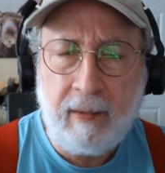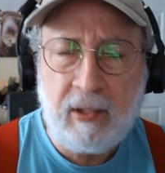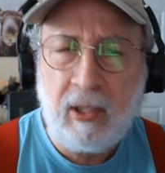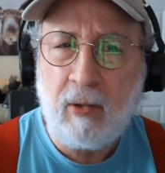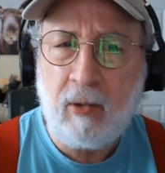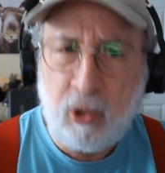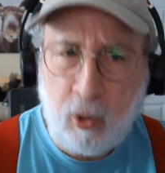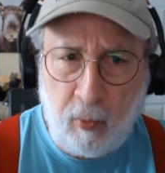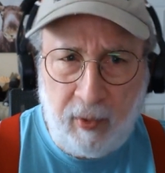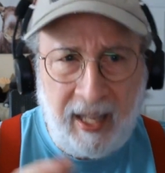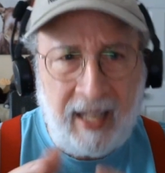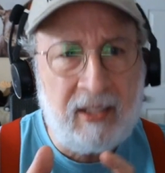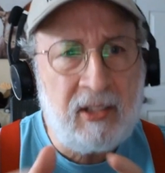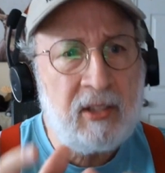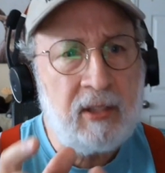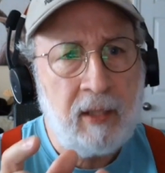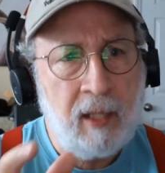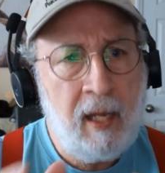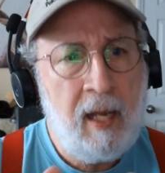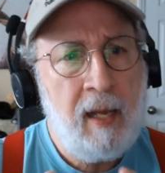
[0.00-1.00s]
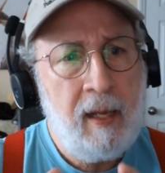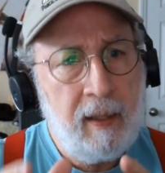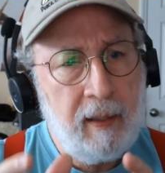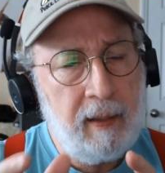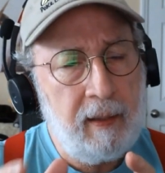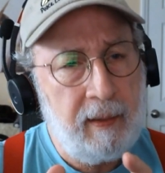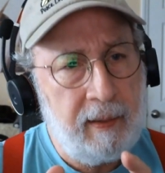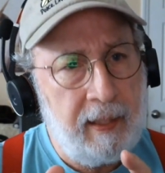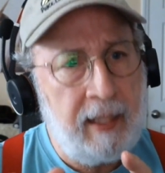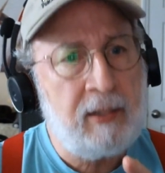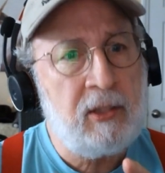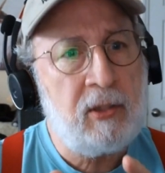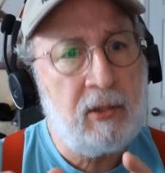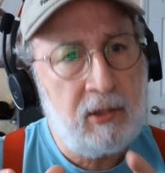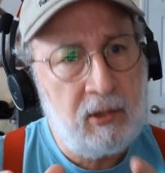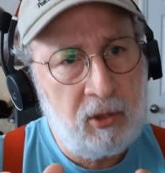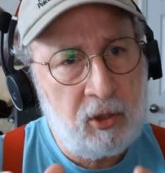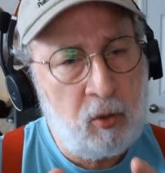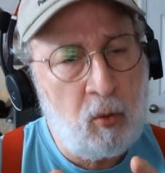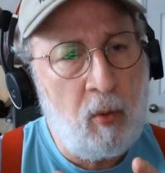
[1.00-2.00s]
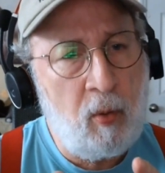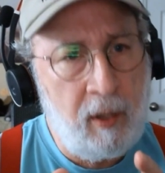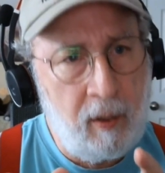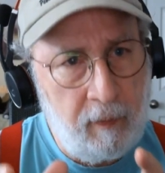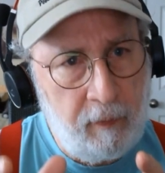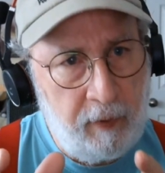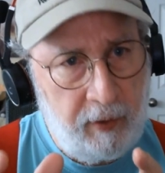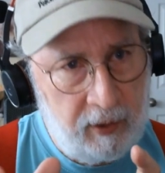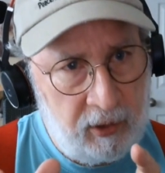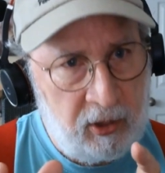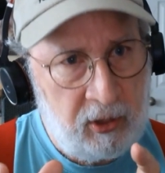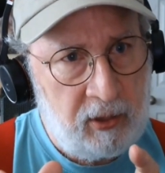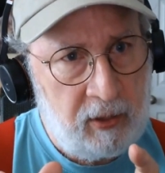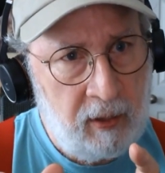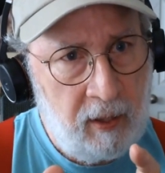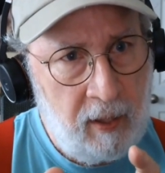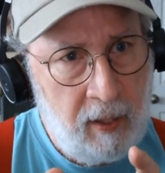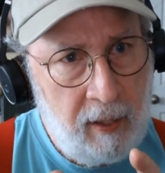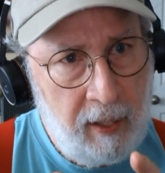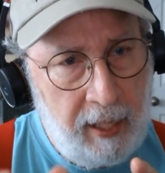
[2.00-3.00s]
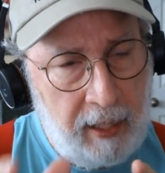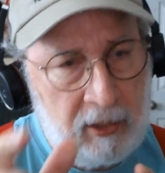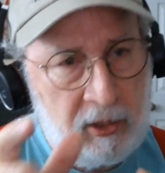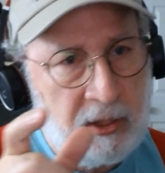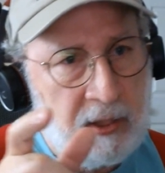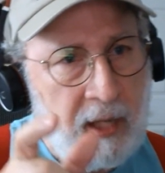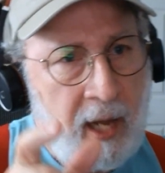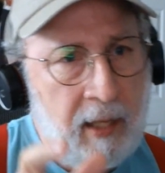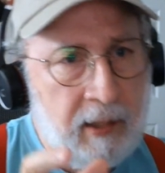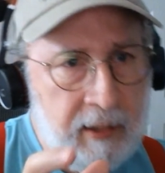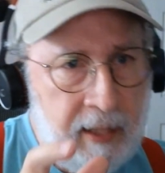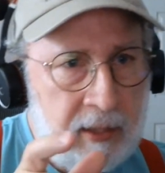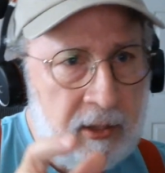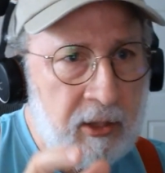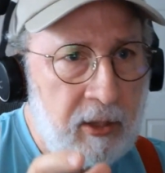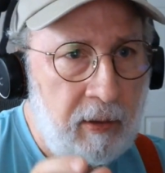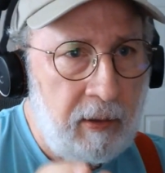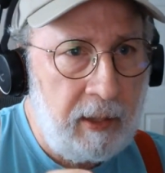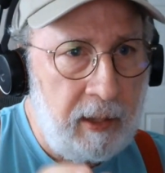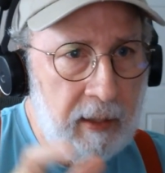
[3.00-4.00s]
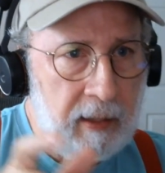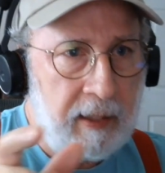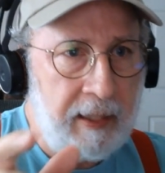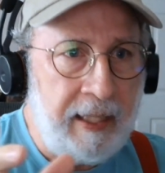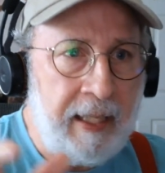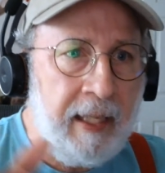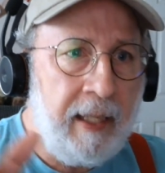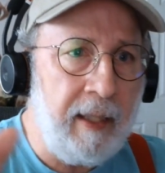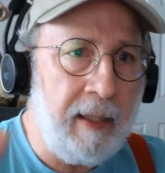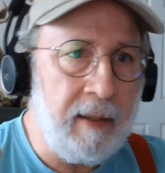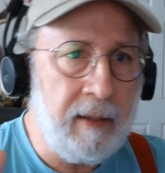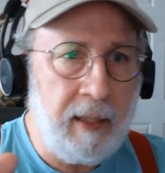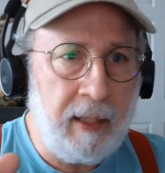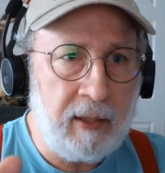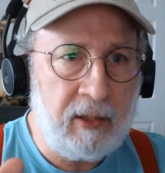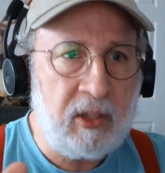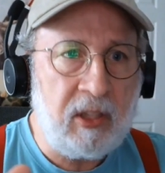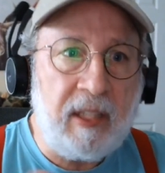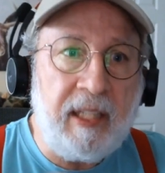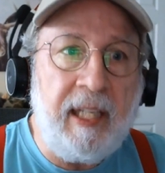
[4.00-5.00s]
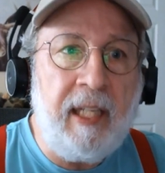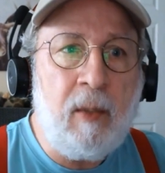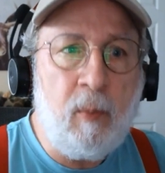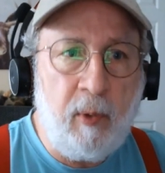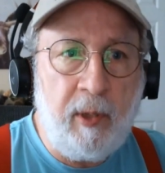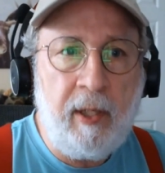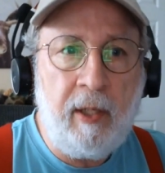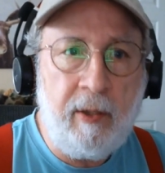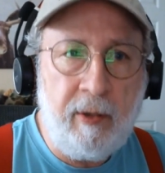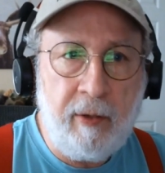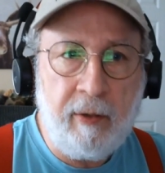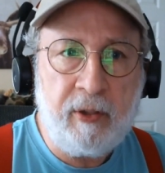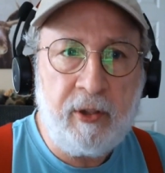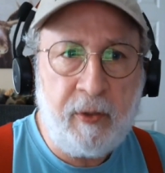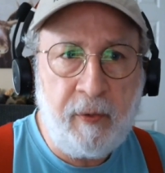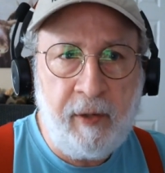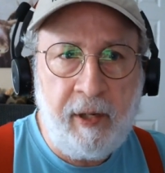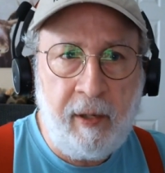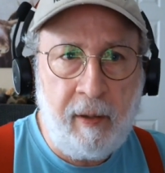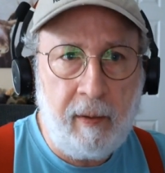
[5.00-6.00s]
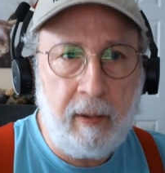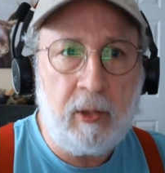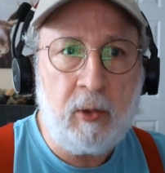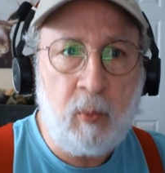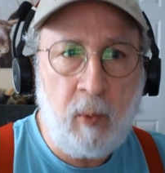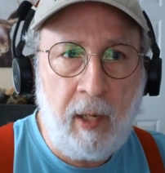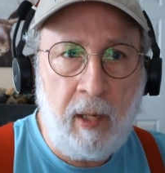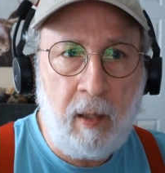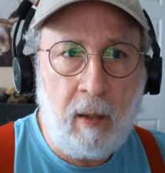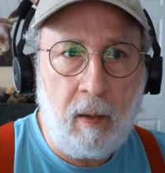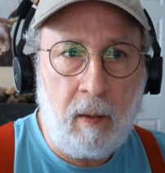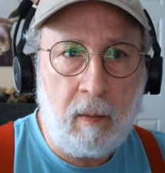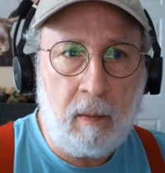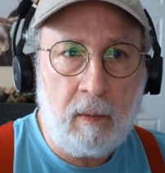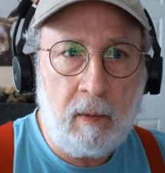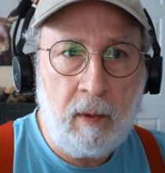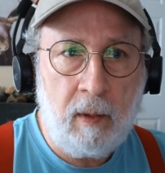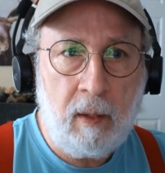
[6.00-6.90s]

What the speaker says: So that's sort of, it's not necessarily lead, it's lead within your sphere as well.